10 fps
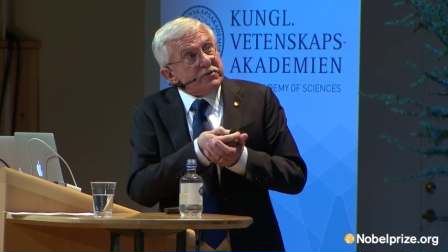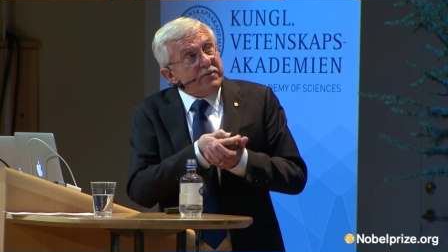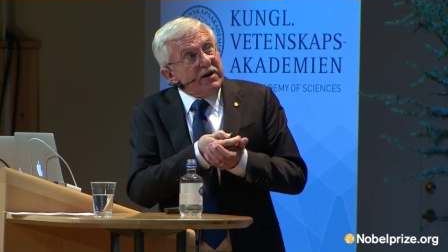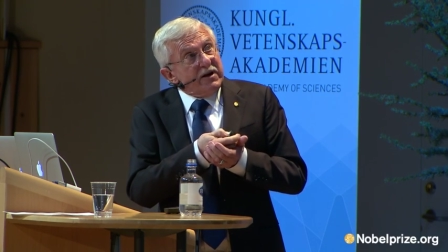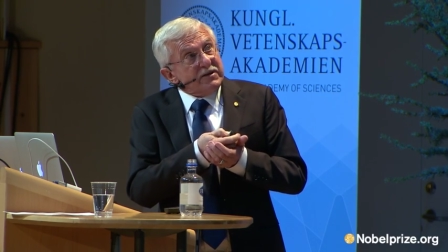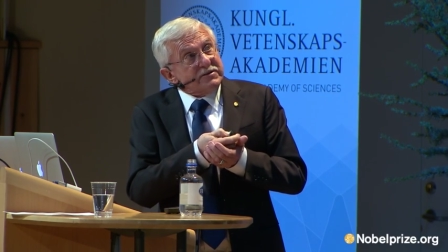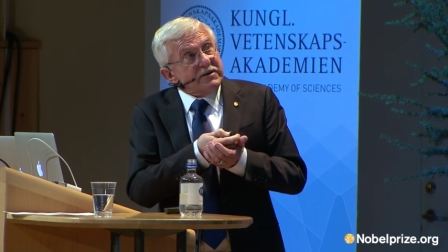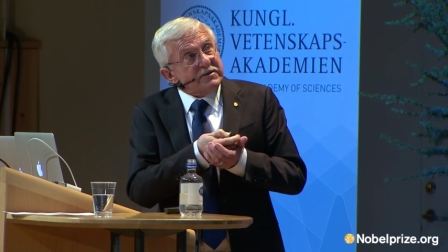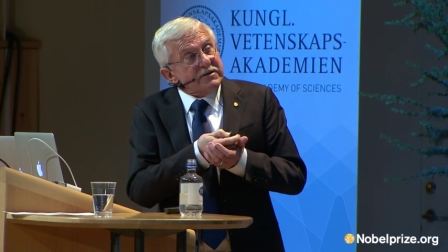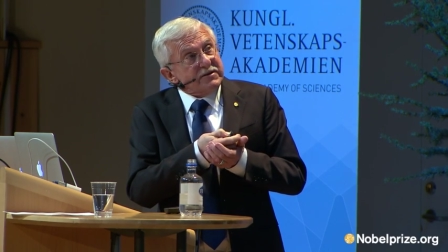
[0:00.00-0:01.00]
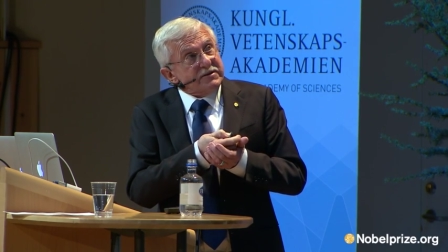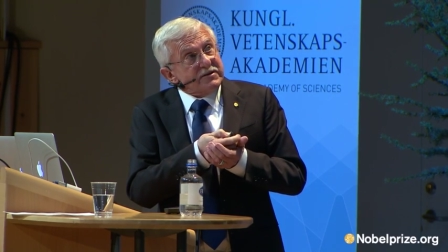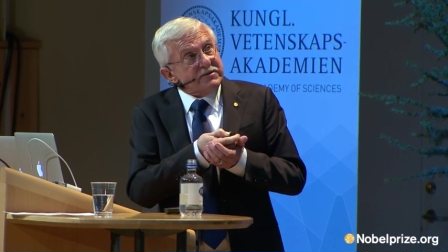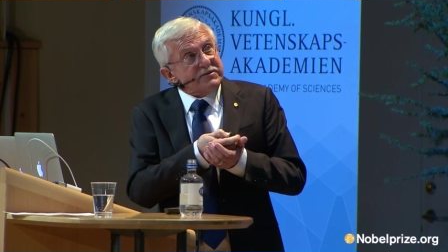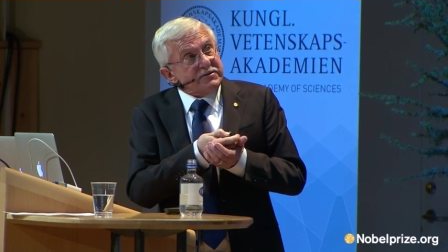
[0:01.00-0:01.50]
are biased to the
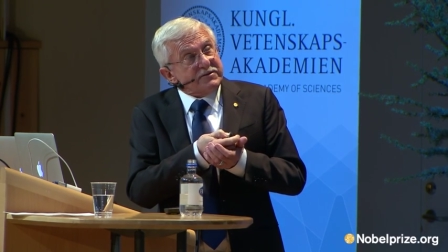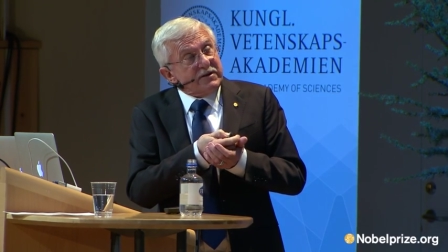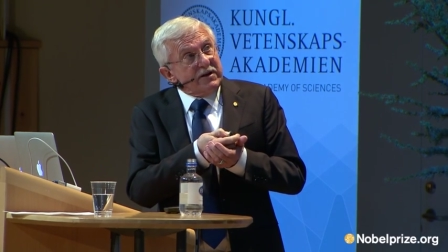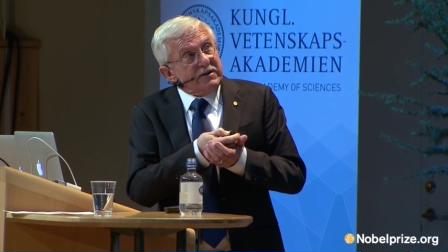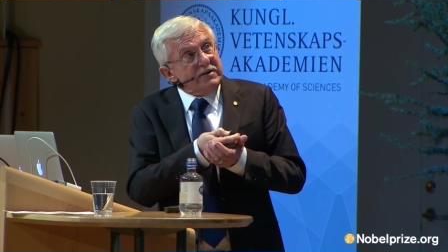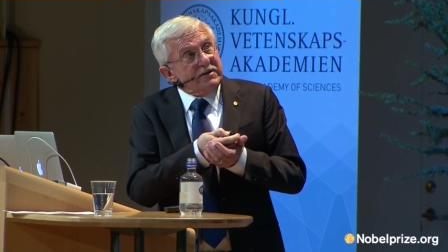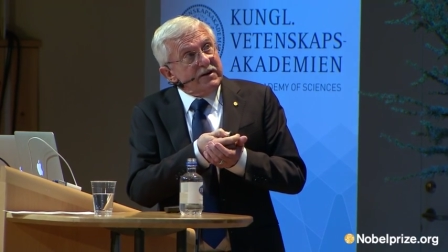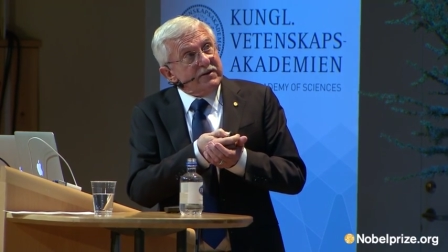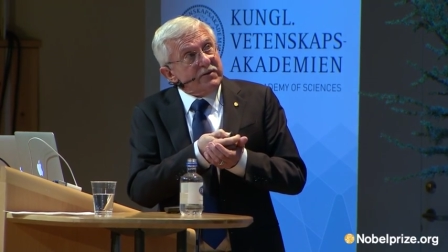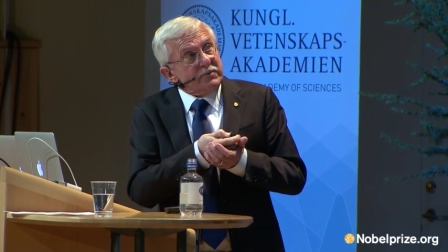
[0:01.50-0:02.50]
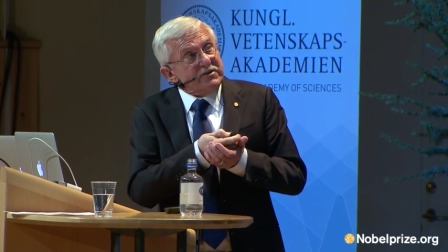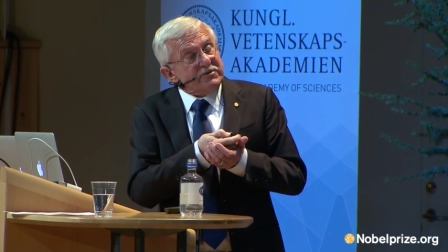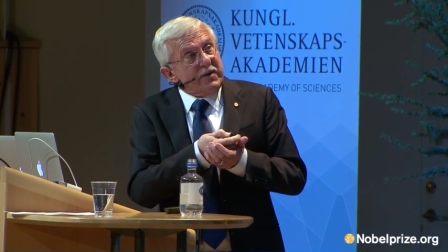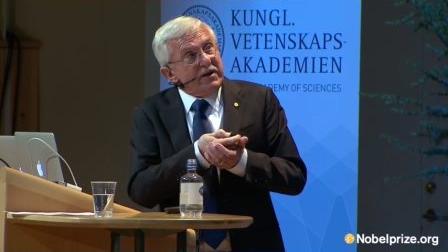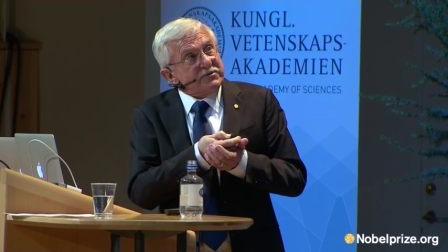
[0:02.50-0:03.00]
distal side of the
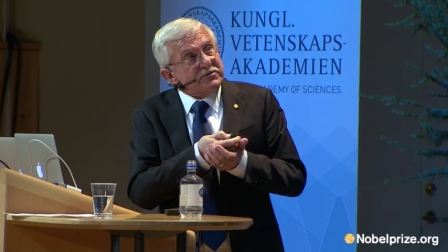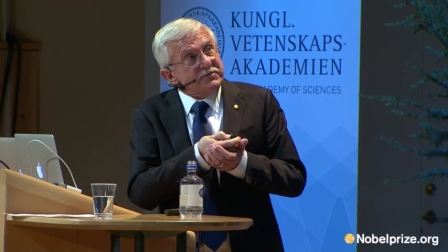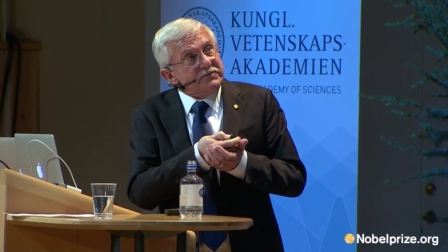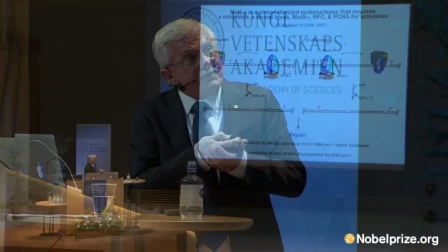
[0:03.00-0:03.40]
mismatch.